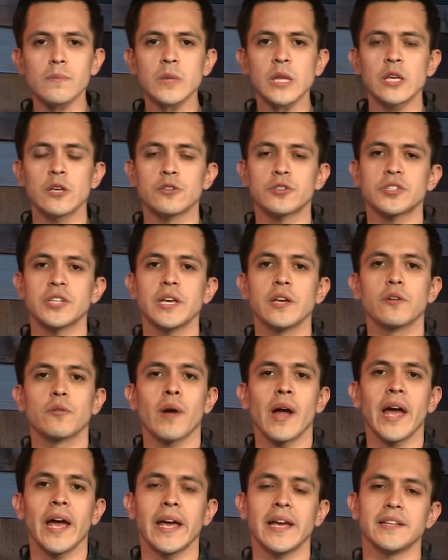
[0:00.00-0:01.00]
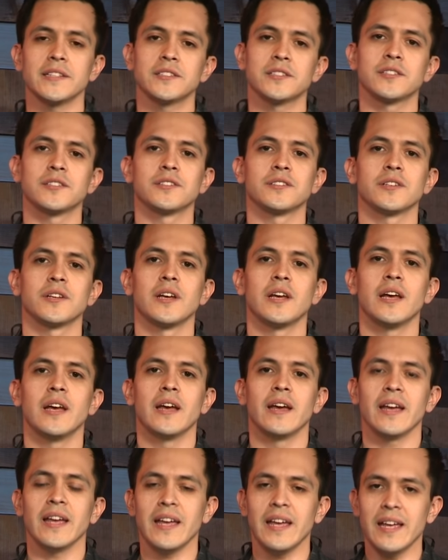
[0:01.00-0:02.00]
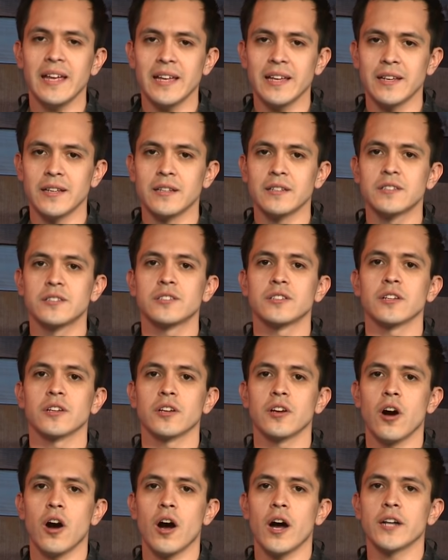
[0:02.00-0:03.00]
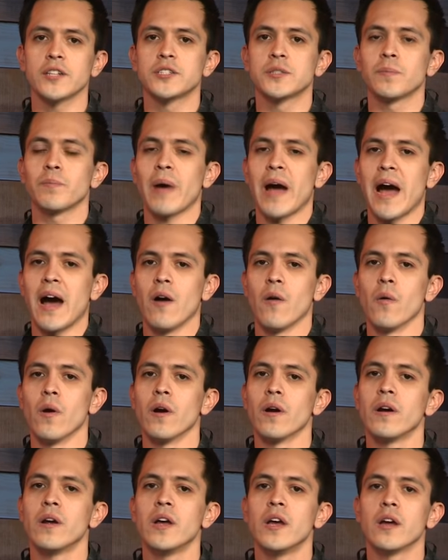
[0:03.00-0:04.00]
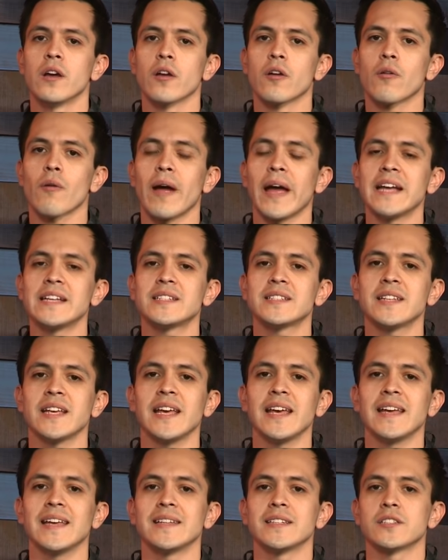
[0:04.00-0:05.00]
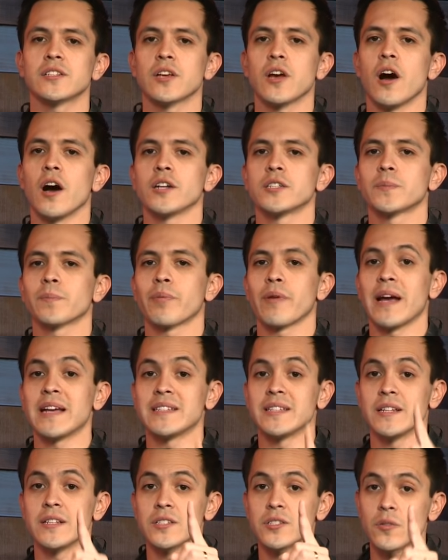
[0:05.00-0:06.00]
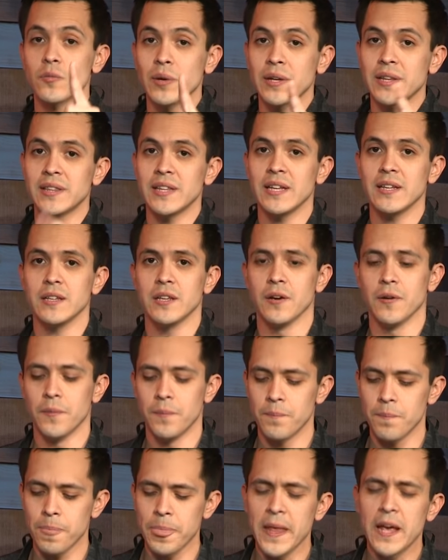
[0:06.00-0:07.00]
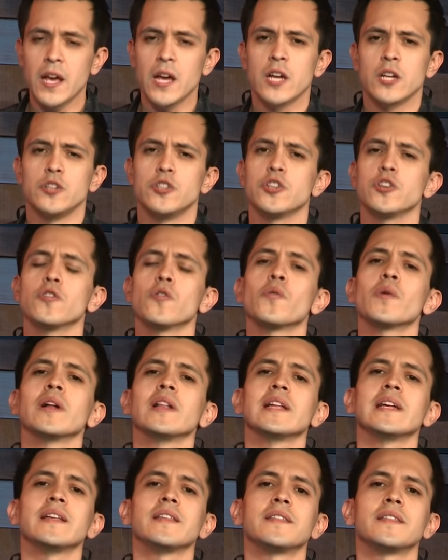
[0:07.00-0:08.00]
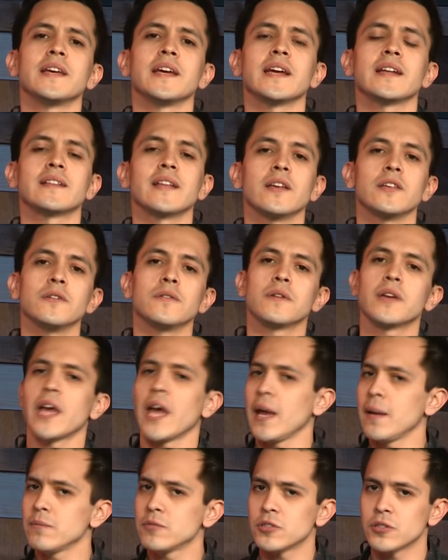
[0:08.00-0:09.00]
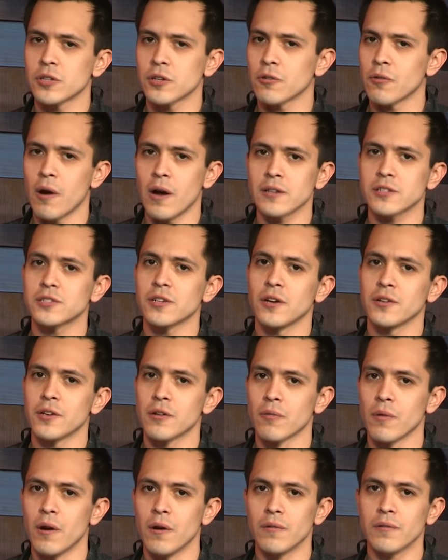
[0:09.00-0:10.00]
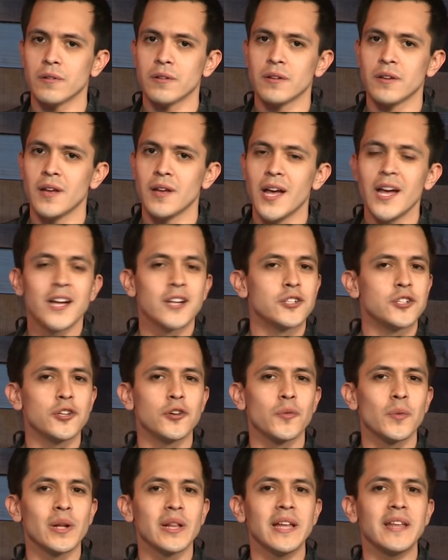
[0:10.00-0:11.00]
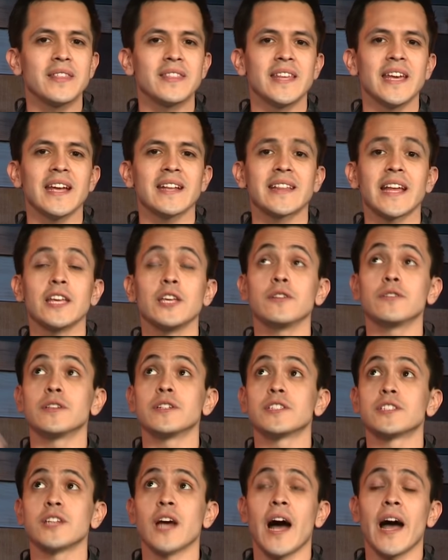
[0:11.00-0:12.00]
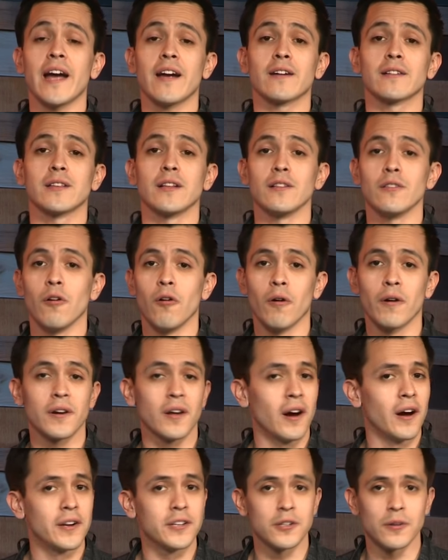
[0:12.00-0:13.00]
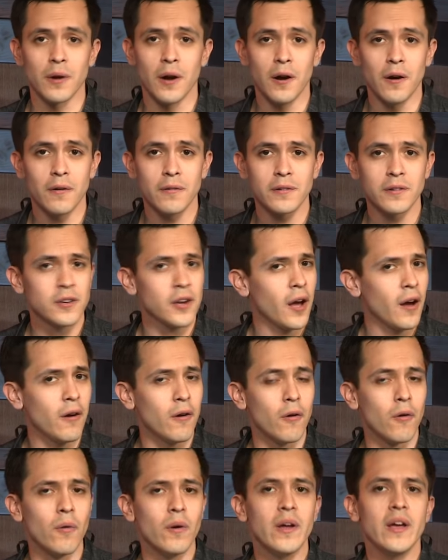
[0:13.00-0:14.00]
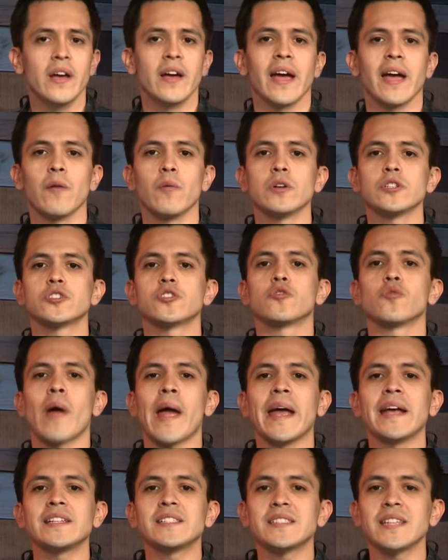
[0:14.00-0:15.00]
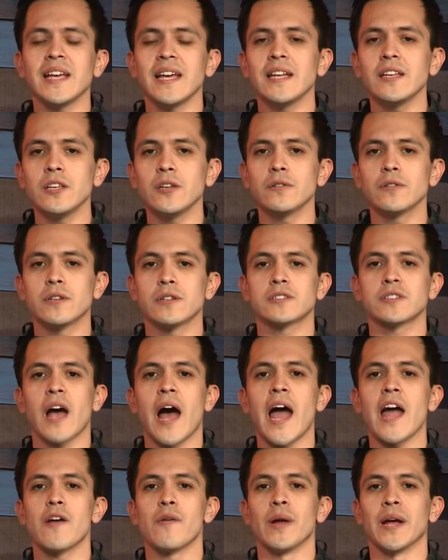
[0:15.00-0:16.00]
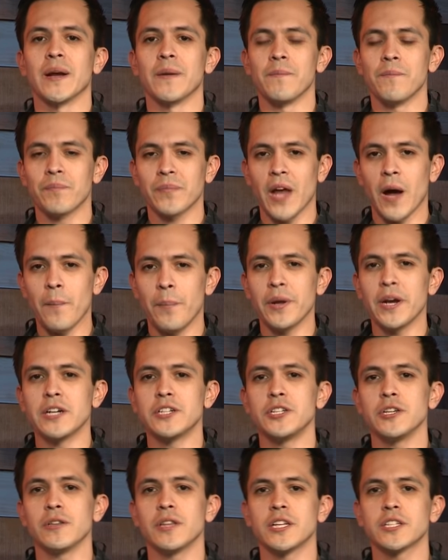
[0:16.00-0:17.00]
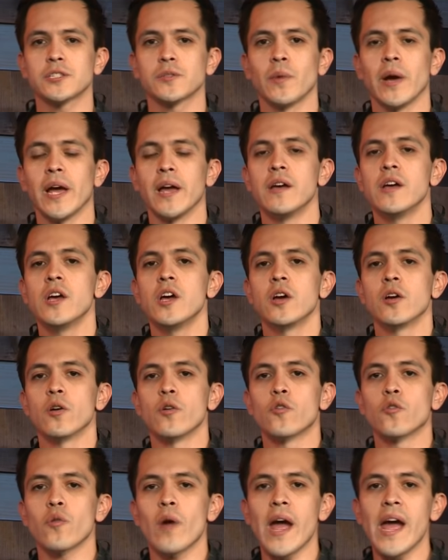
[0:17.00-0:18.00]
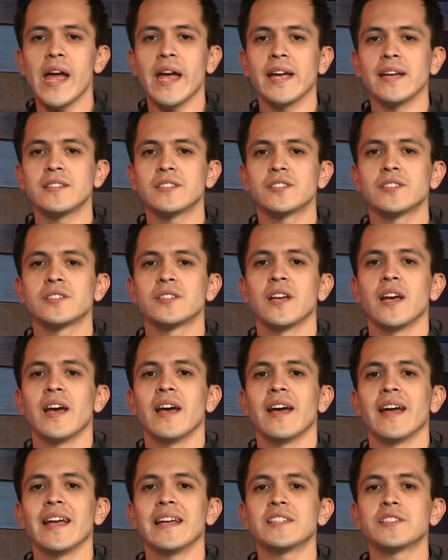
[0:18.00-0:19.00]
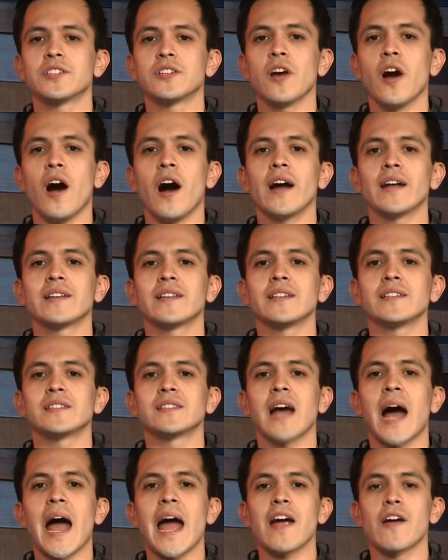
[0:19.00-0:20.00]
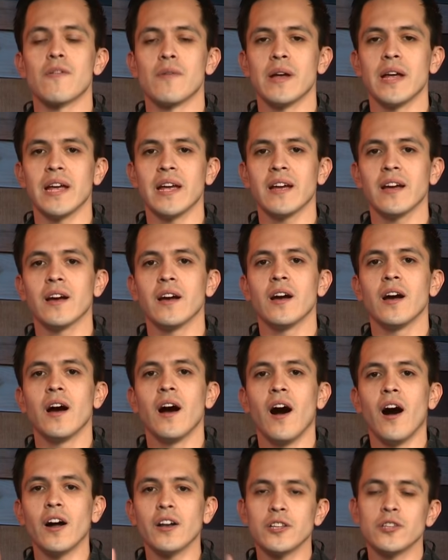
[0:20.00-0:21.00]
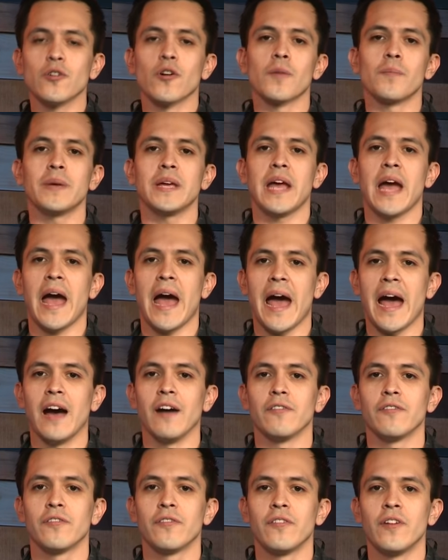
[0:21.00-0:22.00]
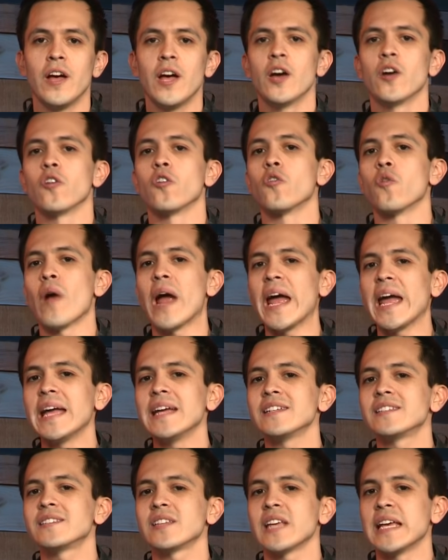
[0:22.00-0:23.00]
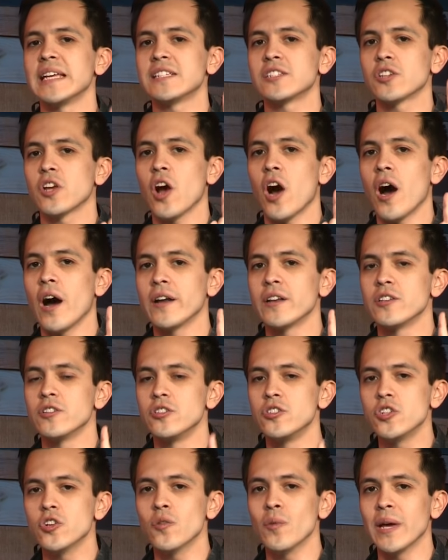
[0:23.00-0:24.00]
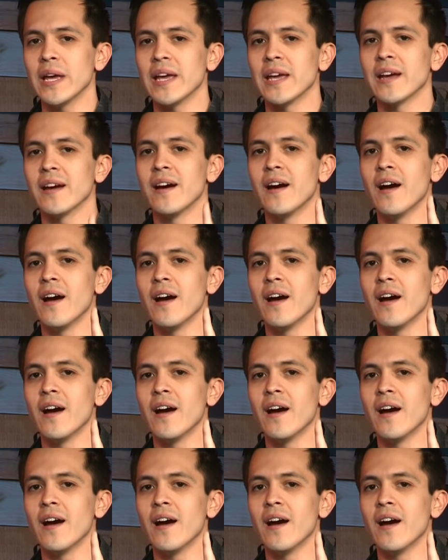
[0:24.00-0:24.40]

You see, grace is God's power. Grace is God's presence within you. Do you really think that you came to the cross on your own? Do you really think that you desired the Lord on your own? No. It was grace in you desiring. I'll put it to you this way grace is God desiring on your behalf. Grace is God doing